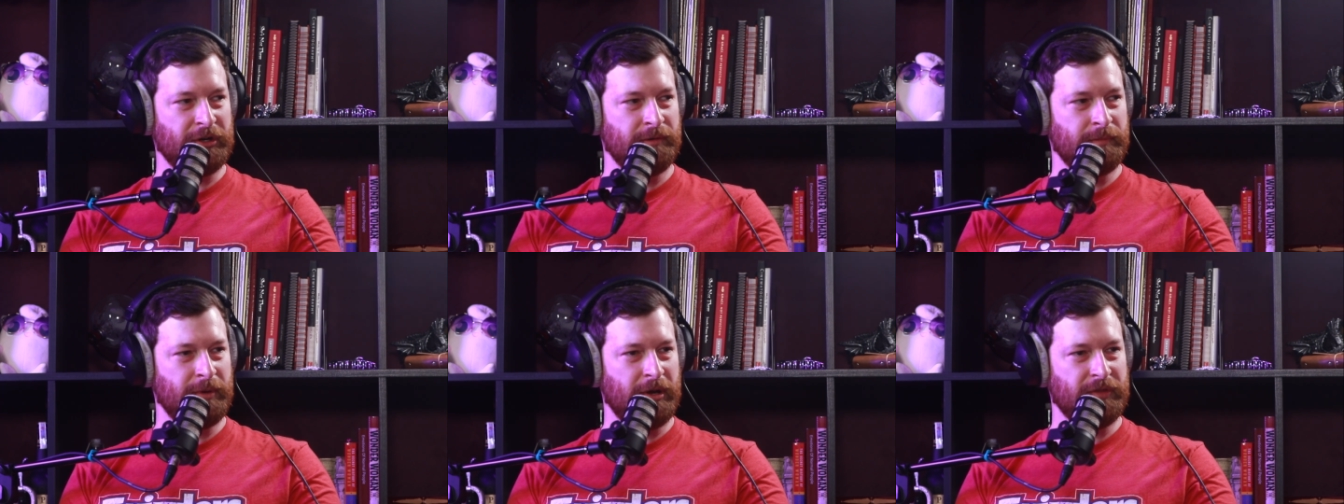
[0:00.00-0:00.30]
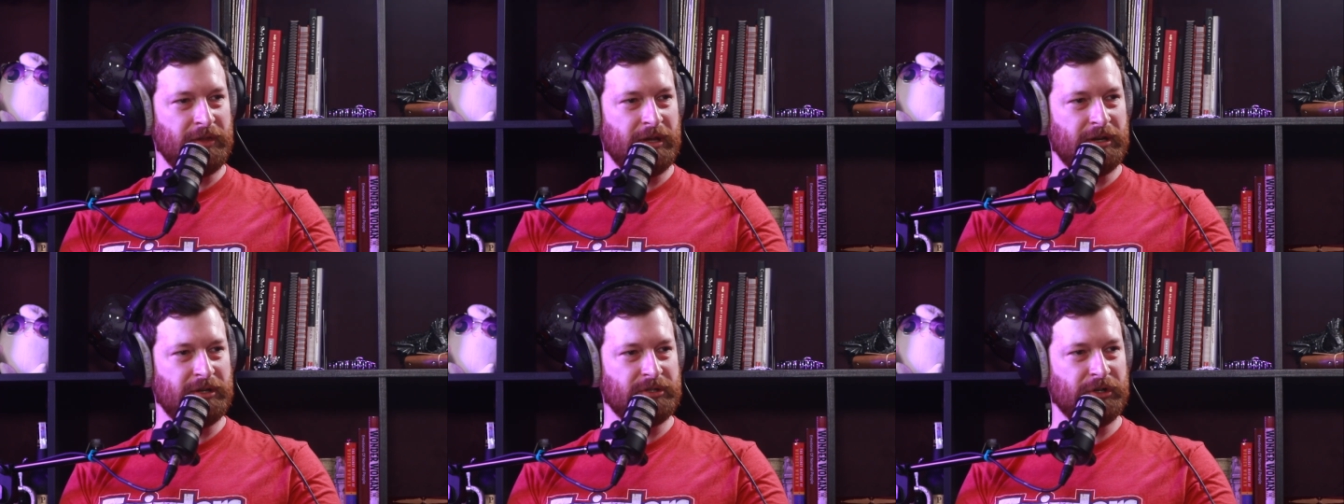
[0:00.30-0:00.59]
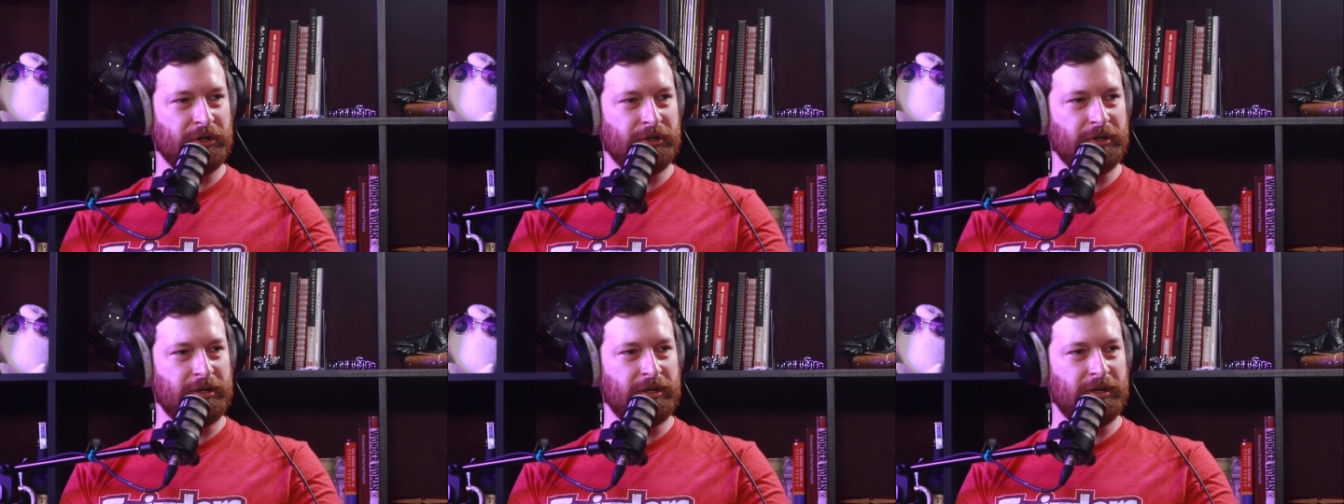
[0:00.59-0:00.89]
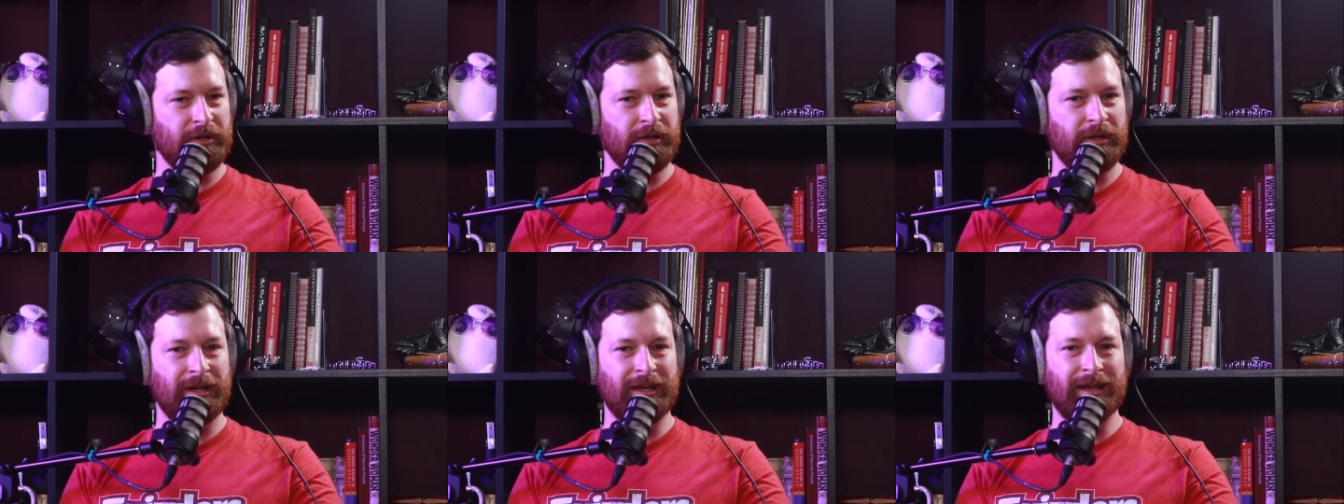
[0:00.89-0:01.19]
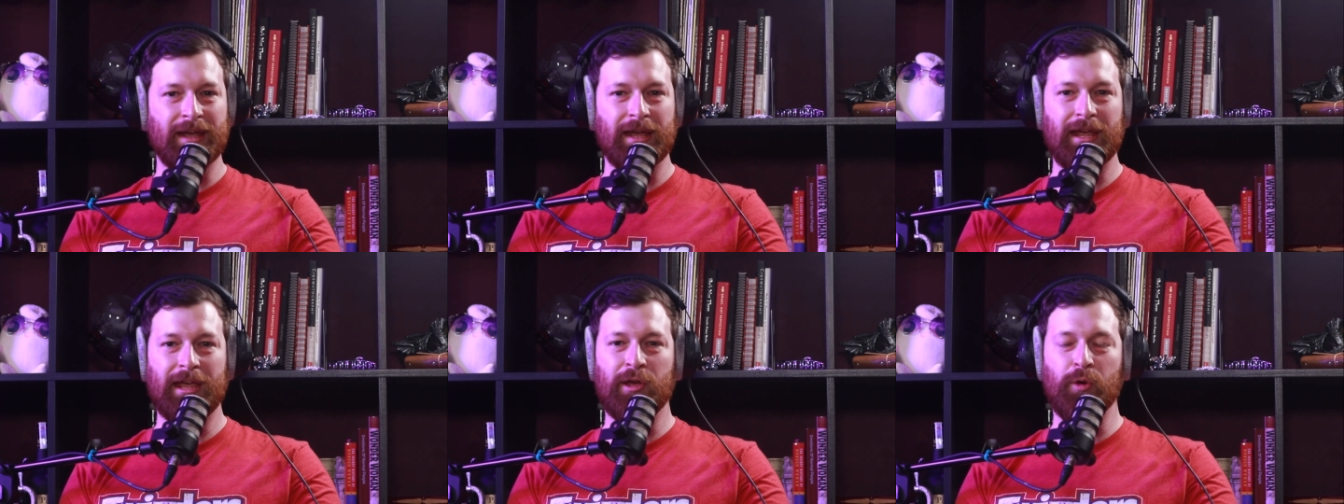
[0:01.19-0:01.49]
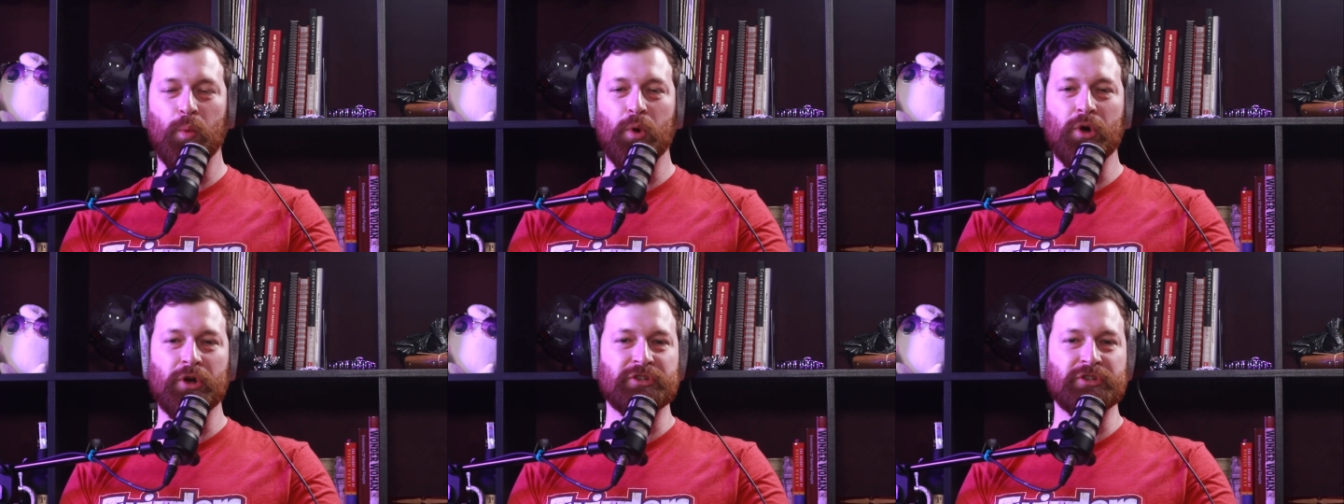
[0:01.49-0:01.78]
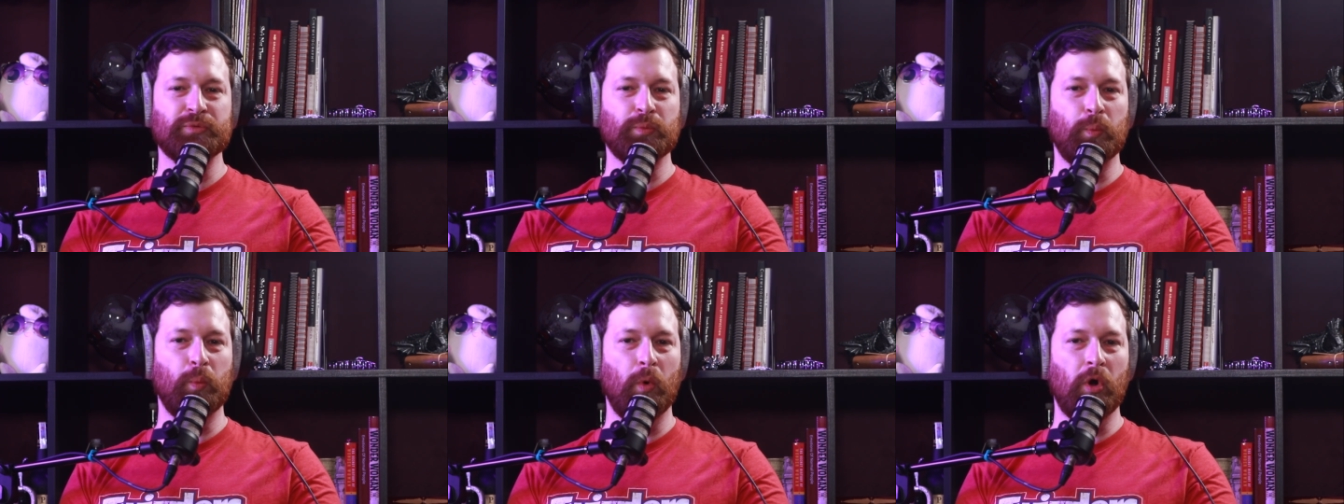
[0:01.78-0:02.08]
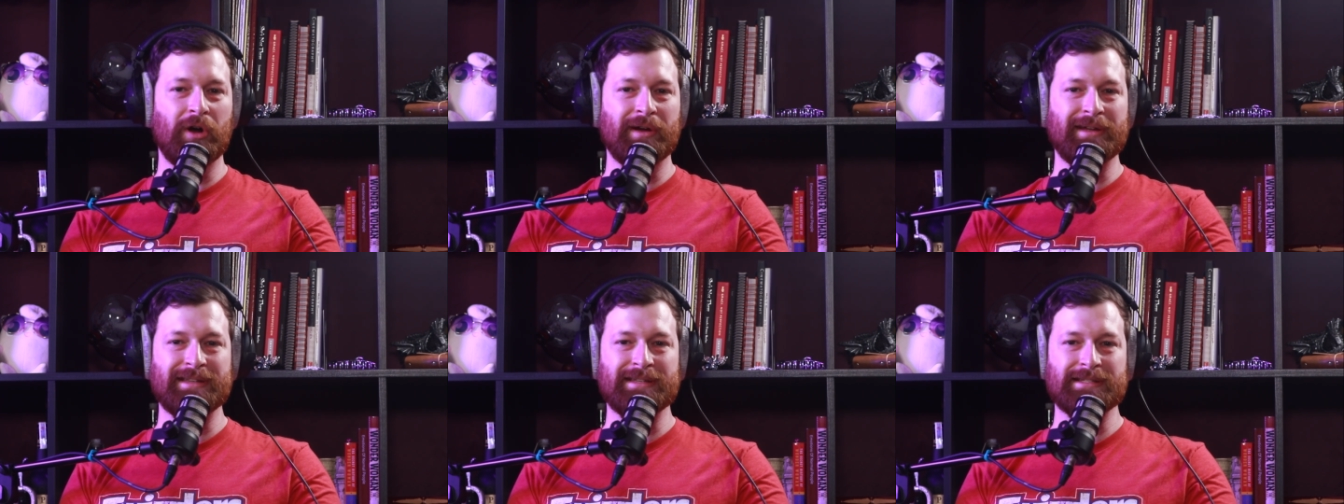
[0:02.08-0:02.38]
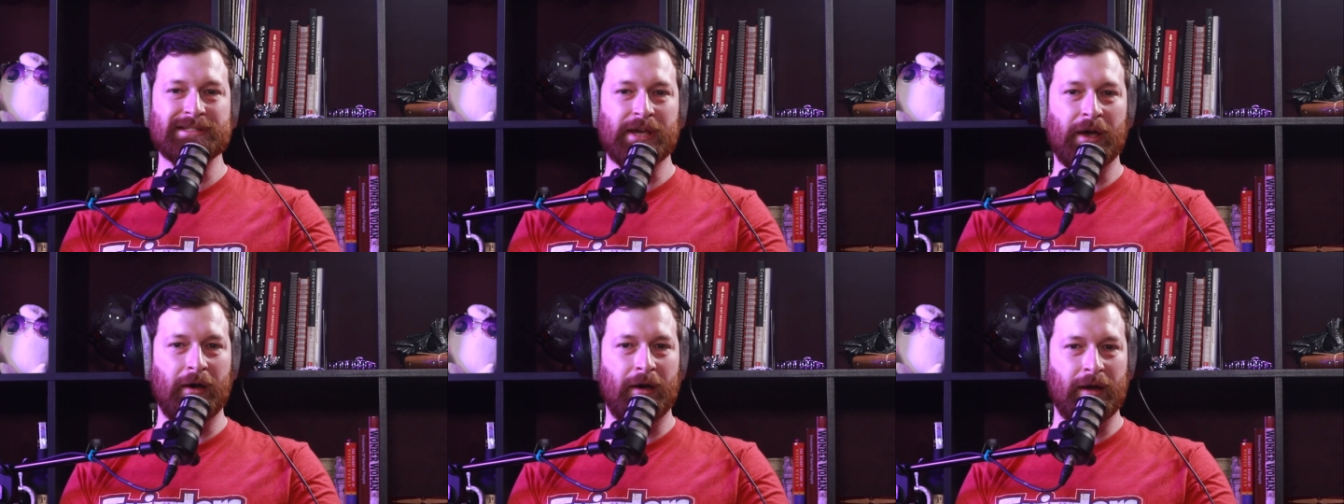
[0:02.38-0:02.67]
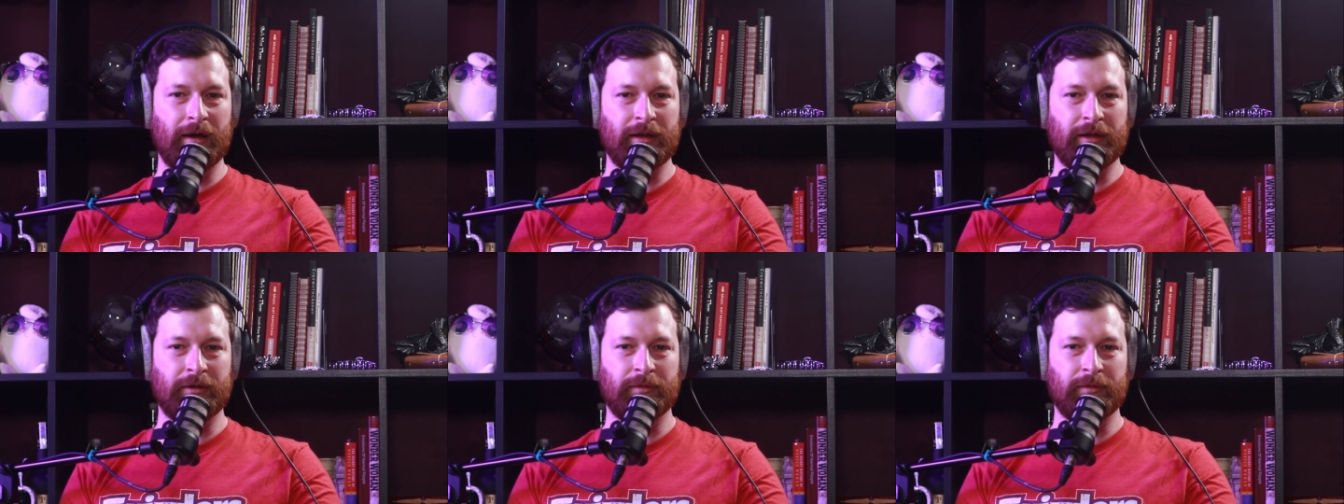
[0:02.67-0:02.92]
about that at Target? It was one time.